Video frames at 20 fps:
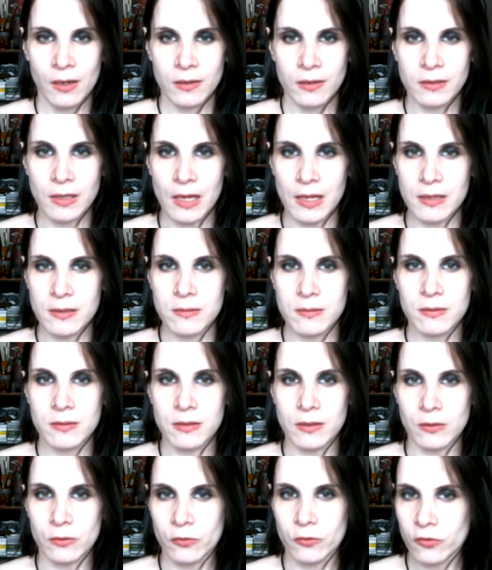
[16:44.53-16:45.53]
that
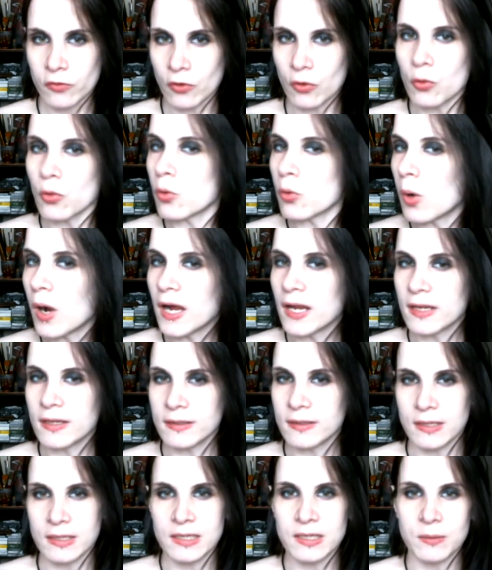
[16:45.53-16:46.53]
they're so quiet
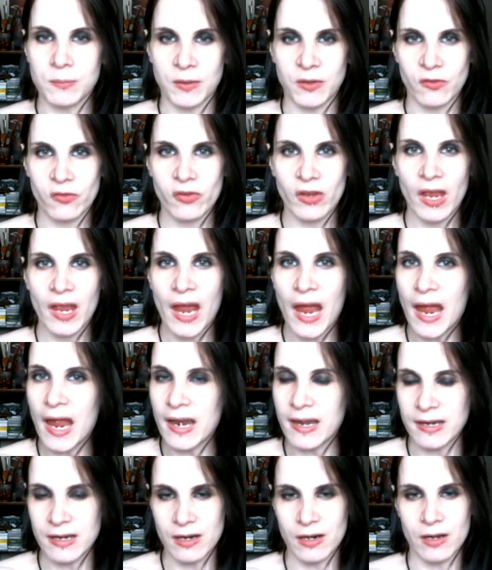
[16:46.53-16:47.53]
that humans
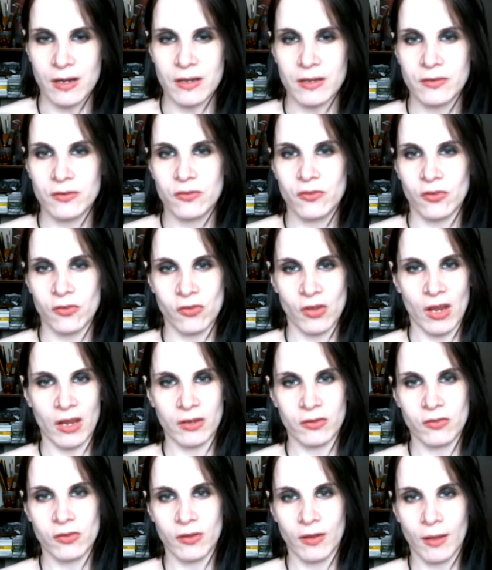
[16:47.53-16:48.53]
cannot
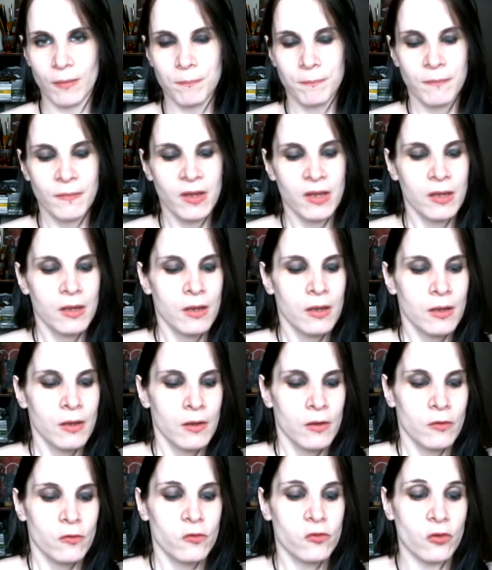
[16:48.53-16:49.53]
detect them.
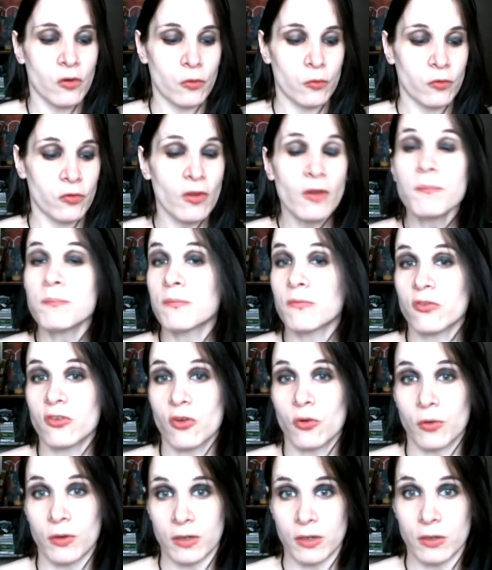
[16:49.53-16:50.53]
So something's
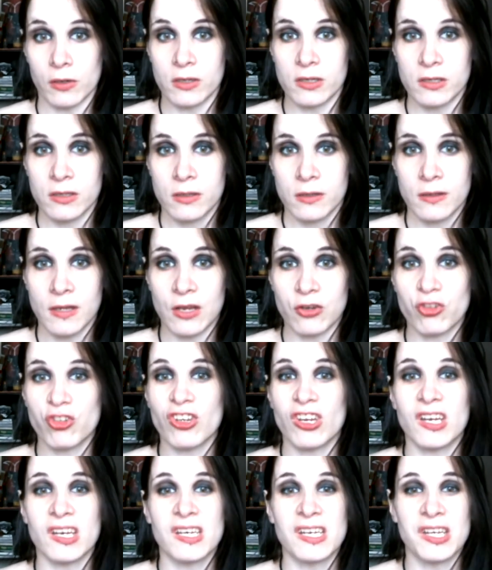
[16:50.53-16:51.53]
going on, that she
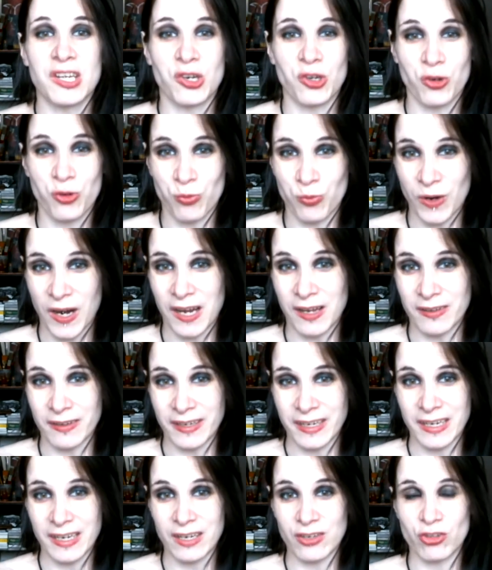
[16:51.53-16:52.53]
can hear
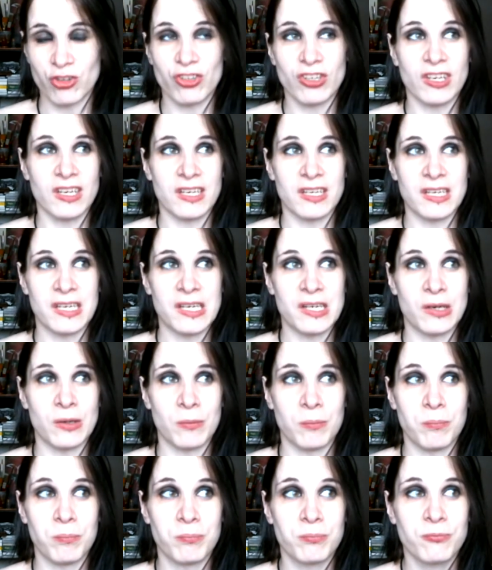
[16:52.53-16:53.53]
growling and she can
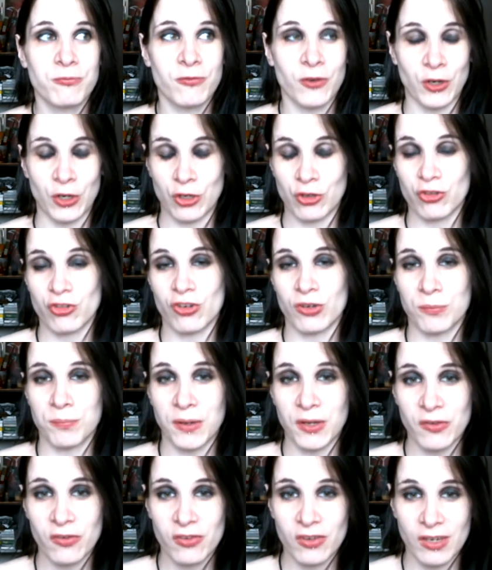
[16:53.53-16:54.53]
hear furniture
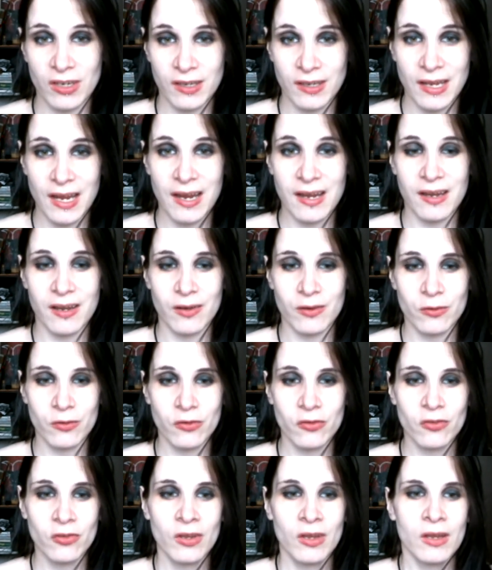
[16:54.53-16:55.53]
busting in that
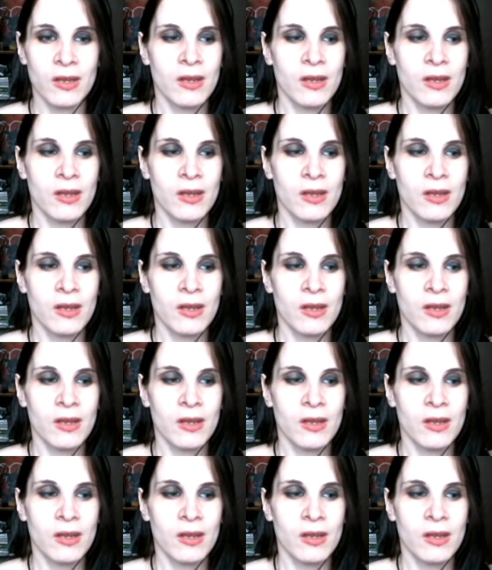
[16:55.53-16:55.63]
house.